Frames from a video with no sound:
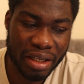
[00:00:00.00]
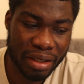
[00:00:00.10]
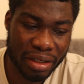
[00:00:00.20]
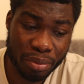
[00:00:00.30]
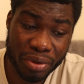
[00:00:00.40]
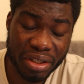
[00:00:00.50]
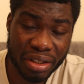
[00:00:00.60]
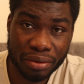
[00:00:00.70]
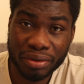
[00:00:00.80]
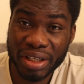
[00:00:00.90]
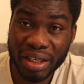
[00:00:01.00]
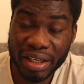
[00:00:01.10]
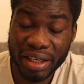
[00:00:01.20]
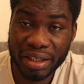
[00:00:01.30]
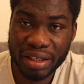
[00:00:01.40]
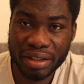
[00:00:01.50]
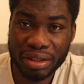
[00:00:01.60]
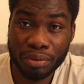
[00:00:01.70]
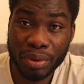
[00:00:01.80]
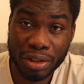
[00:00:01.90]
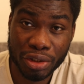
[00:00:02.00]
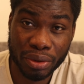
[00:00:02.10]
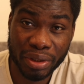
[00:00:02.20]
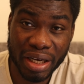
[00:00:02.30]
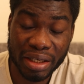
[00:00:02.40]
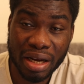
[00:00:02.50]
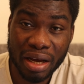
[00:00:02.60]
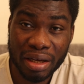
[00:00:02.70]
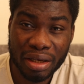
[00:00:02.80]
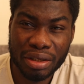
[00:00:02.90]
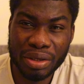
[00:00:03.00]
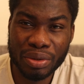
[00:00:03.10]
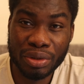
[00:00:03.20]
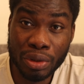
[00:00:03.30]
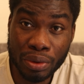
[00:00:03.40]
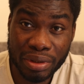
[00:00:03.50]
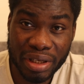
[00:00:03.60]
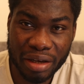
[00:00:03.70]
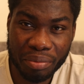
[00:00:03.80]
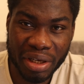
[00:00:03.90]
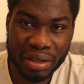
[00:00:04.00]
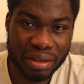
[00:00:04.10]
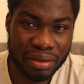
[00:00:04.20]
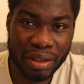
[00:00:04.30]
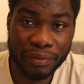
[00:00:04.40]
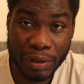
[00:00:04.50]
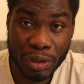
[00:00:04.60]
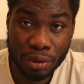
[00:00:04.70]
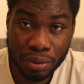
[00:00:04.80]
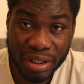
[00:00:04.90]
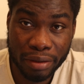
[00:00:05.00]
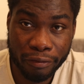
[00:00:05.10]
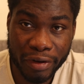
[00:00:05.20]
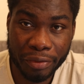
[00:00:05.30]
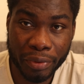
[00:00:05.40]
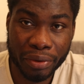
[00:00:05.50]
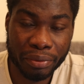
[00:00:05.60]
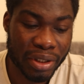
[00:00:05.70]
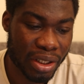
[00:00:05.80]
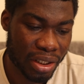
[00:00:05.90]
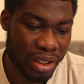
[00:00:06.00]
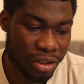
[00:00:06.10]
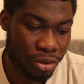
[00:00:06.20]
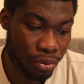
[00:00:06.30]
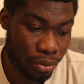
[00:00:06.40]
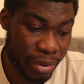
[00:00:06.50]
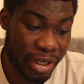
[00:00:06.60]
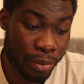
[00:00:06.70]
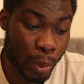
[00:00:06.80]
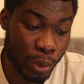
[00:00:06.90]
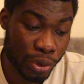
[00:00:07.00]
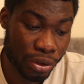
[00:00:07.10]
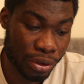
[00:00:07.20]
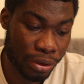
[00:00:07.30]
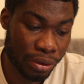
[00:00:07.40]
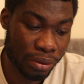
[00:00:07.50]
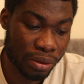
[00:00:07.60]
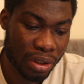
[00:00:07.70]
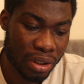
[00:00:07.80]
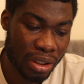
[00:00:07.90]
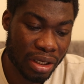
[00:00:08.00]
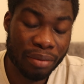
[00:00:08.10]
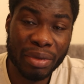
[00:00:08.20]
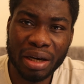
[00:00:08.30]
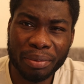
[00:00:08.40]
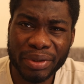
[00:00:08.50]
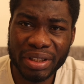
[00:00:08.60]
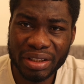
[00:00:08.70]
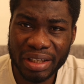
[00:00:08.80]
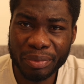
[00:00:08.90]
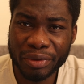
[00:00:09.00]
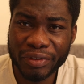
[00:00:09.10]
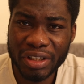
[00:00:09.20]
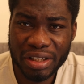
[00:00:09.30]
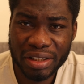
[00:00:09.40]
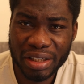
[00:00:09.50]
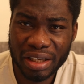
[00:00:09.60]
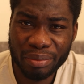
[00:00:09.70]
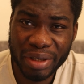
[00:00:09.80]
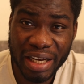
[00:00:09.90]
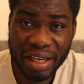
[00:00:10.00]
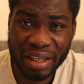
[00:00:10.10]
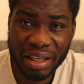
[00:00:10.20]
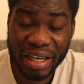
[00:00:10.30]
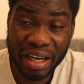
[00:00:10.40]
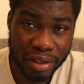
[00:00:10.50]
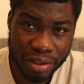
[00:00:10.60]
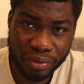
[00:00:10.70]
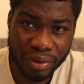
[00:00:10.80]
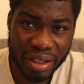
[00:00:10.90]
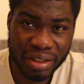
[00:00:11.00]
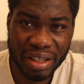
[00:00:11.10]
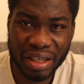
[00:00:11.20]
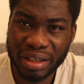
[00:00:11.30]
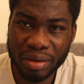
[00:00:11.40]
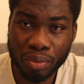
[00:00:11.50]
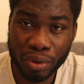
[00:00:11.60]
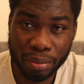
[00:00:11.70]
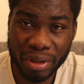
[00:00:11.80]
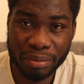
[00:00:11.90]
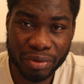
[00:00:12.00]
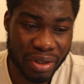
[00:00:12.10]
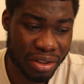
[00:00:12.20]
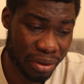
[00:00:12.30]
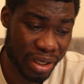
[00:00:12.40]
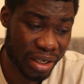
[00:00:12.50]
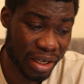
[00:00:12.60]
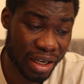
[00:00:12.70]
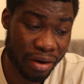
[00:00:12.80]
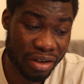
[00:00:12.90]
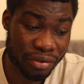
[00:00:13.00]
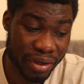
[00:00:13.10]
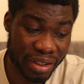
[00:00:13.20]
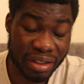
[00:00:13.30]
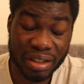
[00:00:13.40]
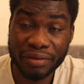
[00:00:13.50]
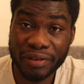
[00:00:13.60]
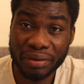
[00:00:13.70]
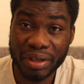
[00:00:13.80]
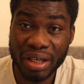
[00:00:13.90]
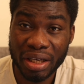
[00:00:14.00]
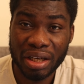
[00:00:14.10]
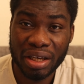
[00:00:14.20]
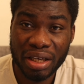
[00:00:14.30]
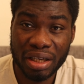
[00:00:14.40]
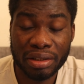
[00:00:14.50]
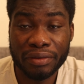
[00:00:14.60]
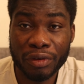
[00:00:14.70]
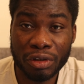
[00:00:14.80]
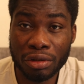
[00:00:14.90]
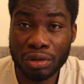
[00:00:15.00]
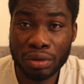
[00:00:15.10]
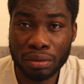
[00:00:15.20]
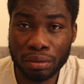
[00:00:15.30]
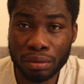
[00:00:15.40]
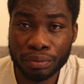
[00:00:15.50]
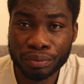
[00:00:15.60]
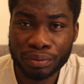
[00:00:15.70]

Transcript: in depression and suicidal ideation, you make sure that you use them, because if you use them very well, then you will be able to come up with some of these likely current risks and then problems. Once you get the current risks, it is very easy for you to